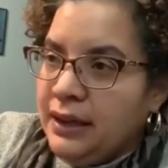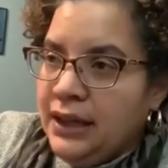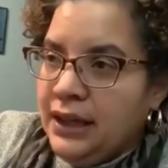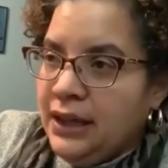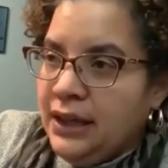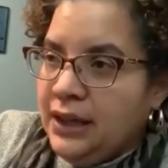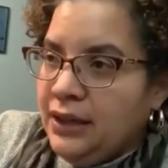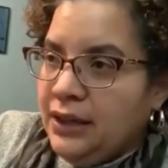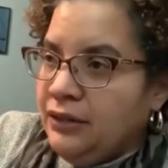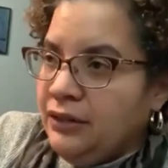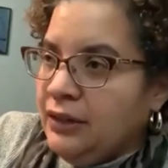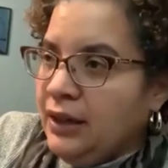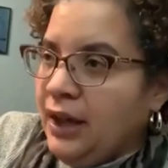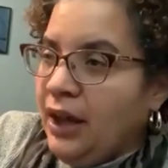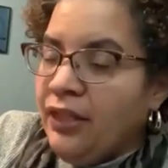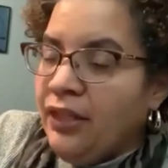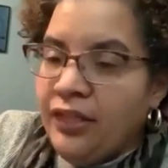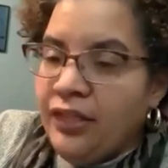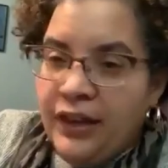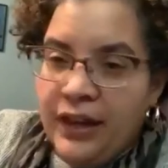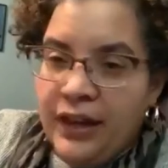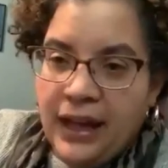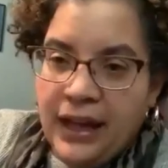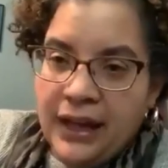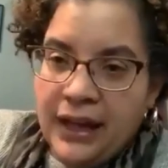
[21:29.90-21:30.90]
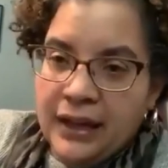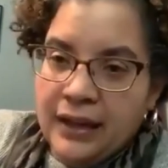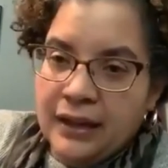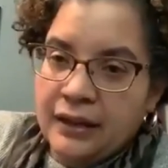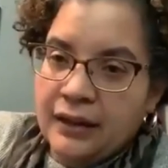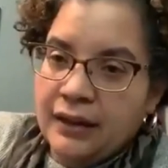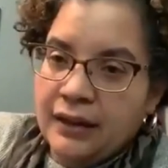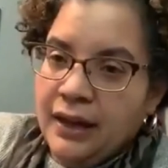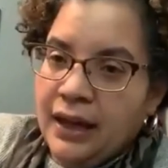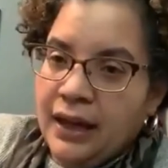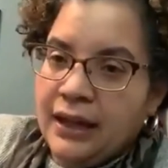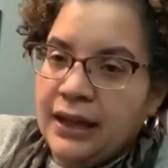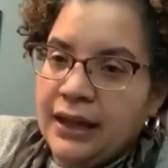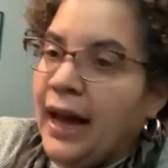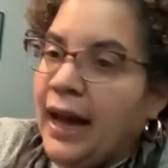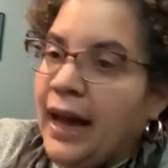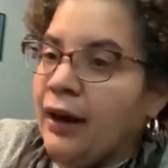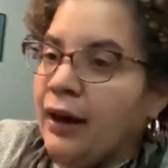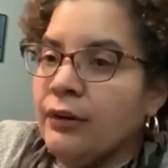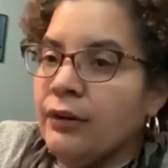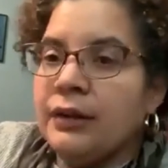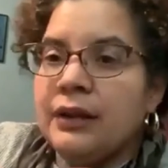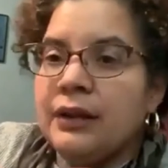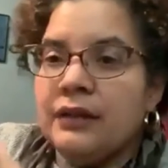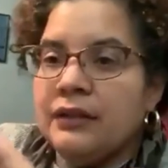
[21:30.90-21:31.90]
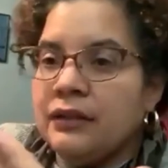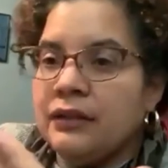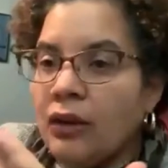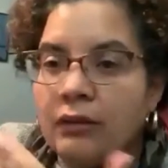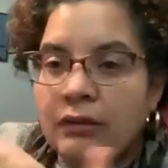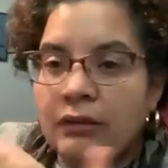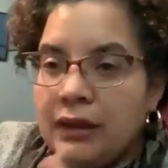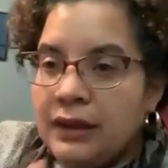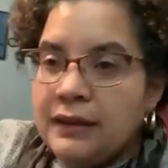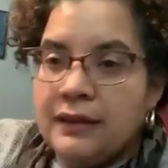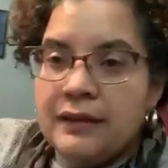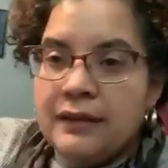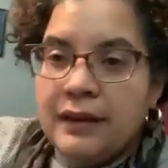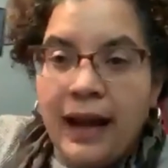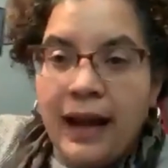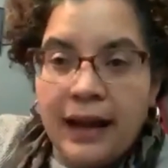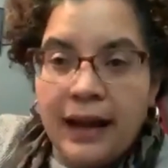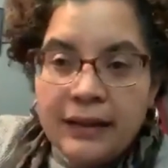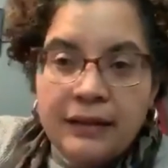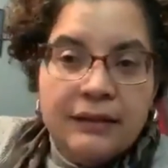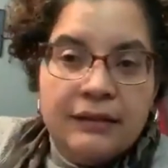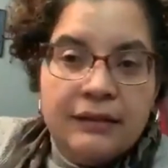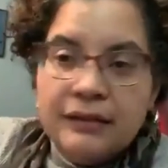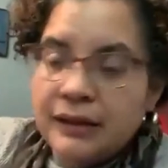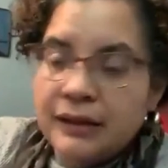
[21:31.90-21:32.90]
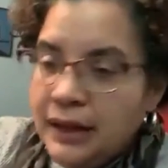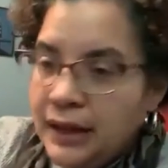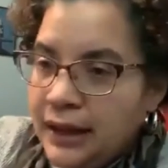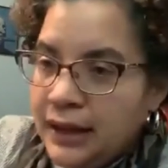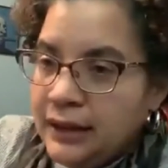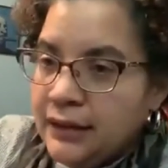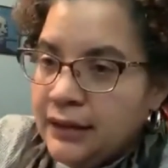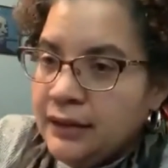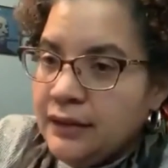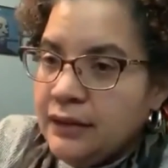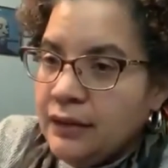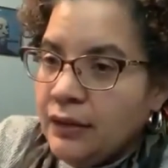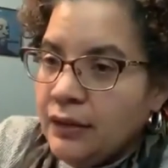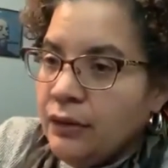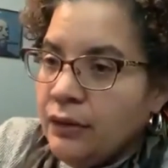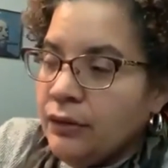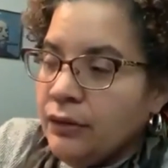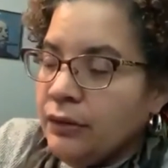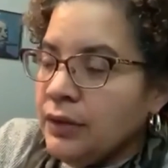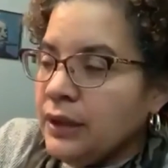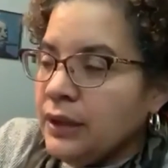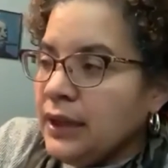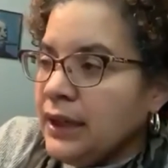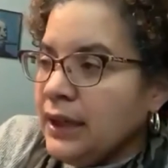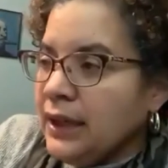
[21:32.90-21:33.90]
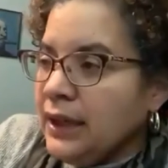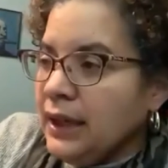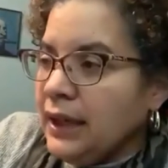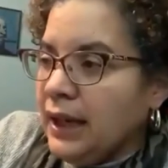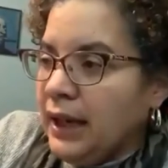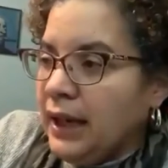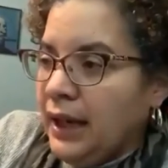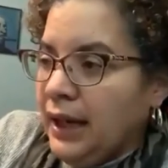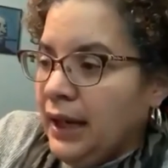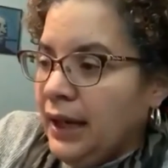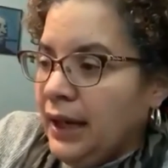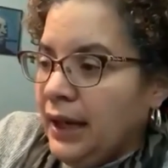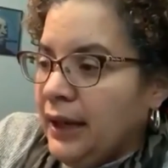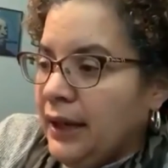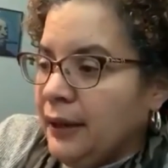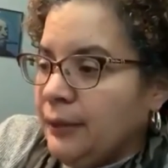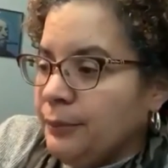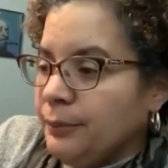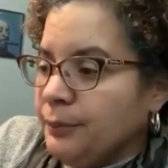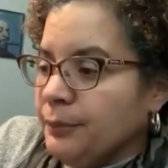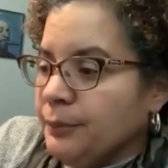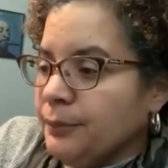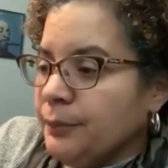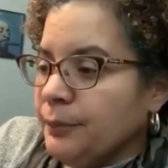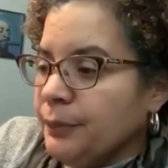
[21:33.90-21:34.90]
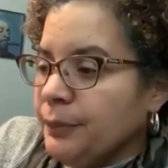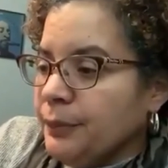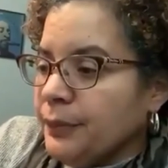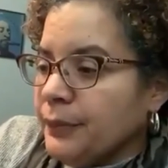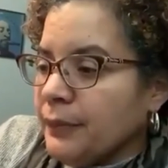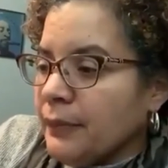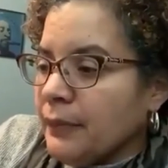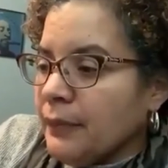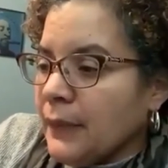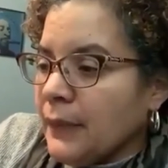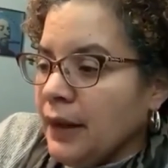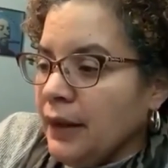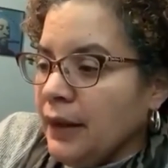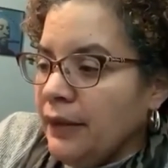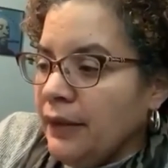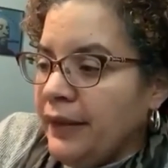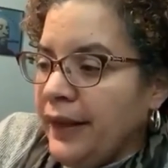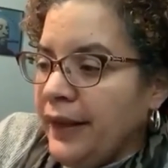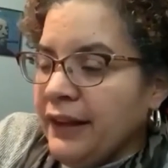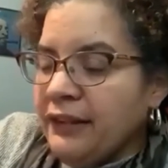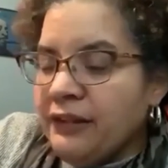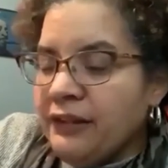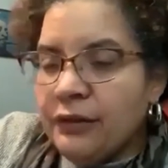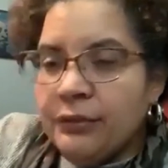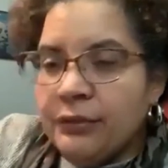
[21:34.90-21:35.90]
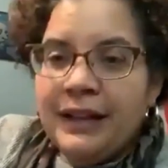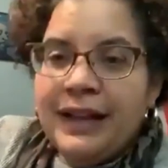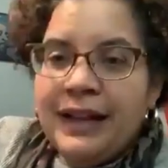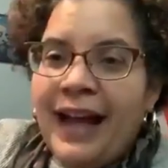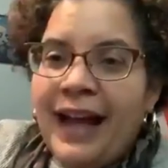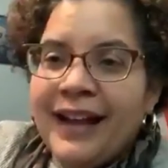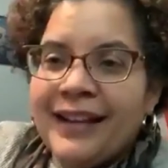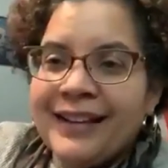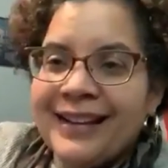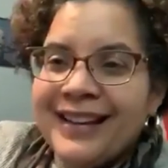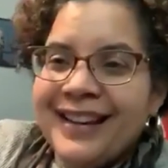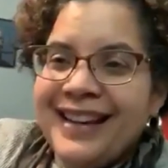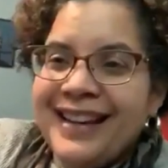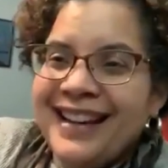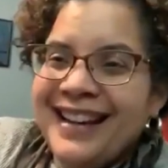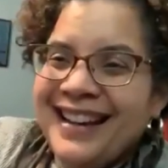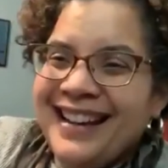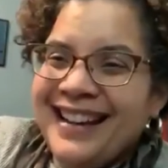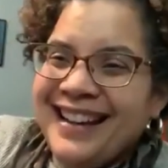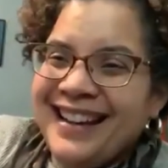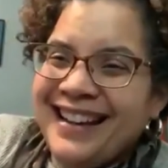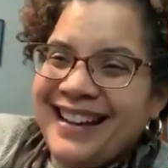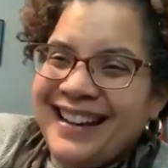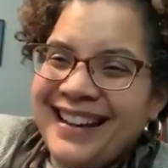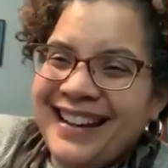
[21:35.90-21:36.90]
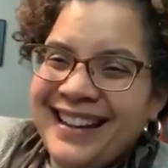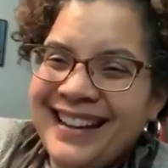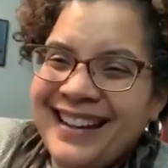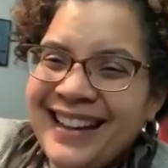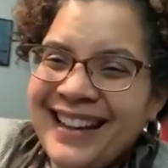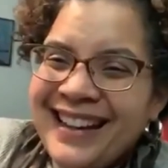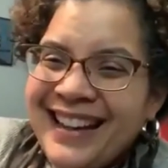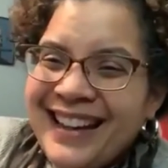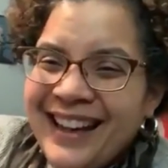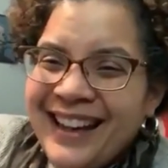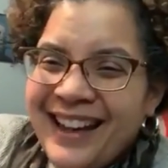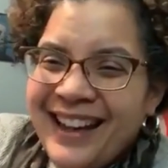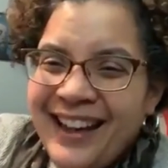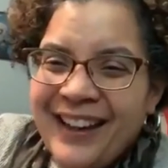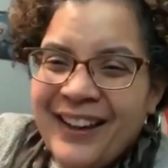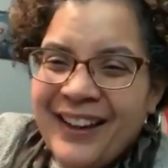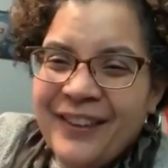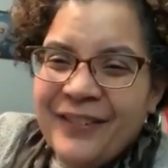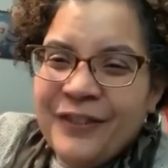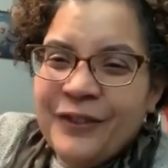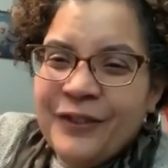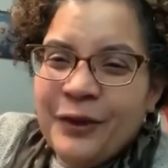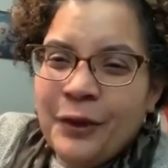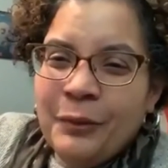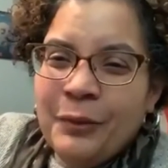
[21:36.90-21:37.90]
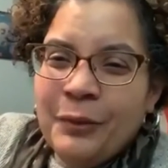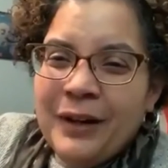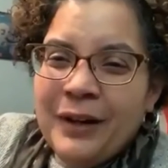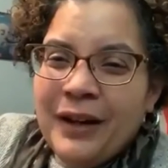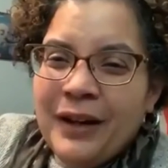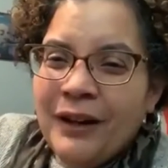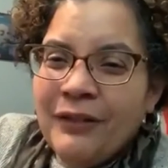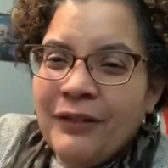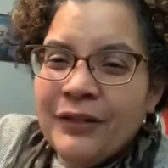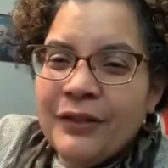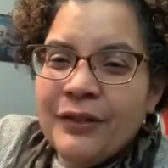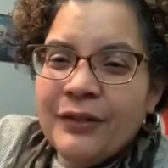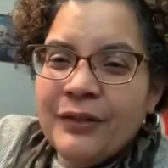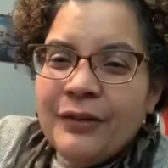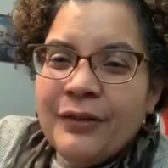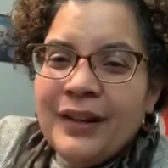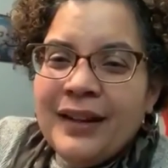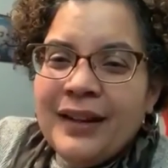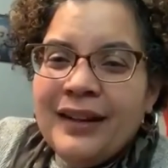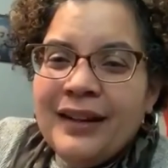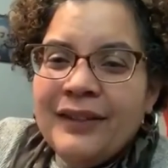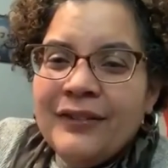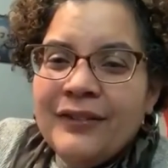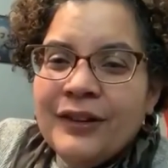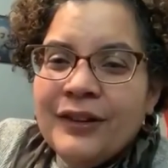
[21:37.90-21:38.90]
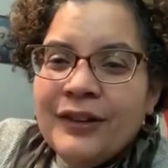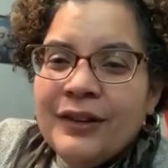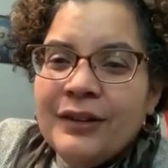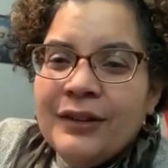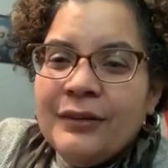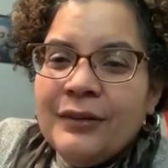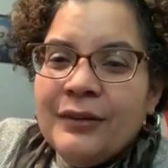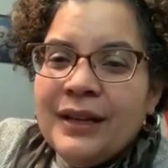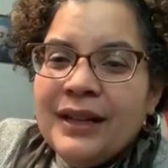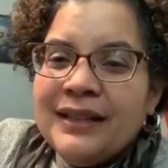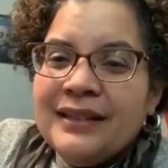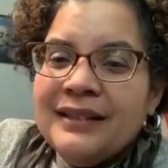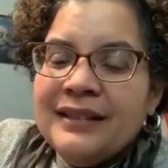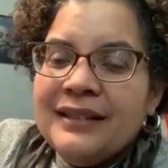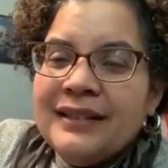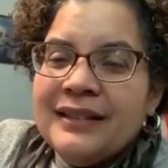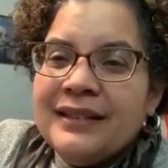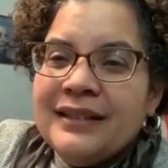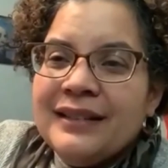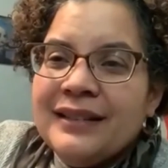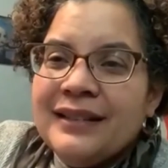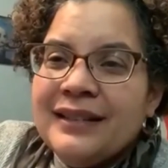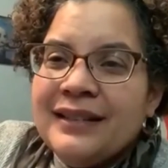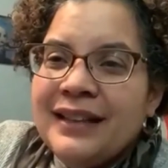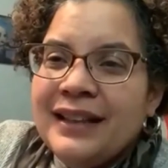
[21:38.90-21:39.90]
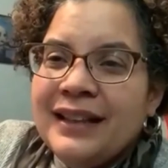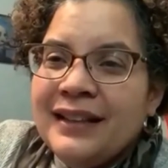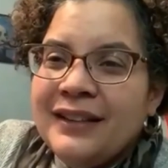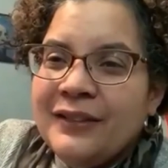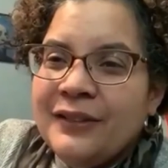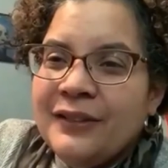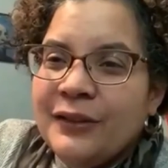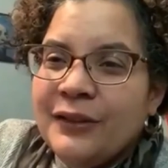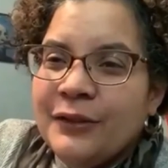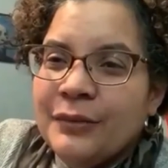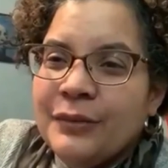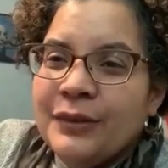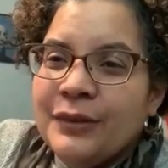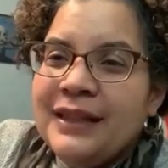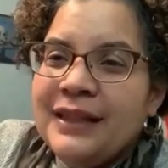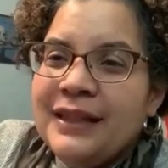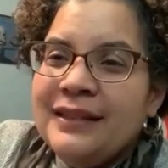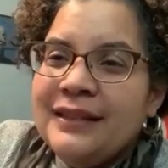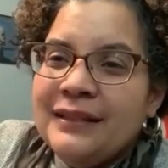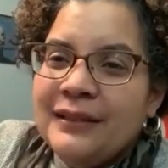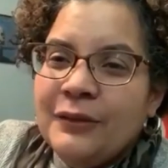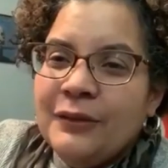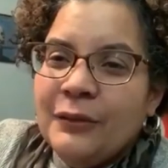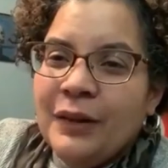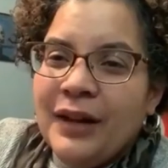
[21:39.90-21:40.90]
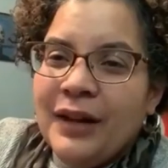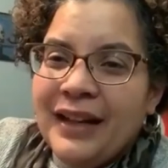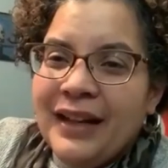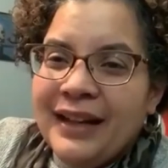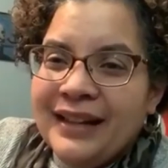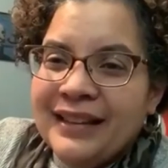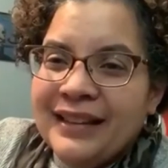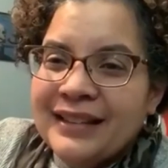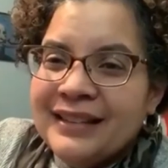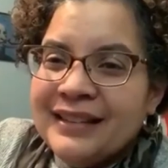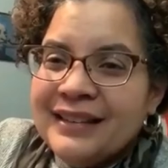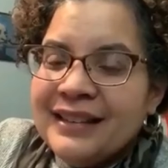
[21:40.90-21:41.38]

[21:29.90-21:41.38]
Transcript: nothing. And now he's dead. And so that's a reality. So whatever it was that the reason was,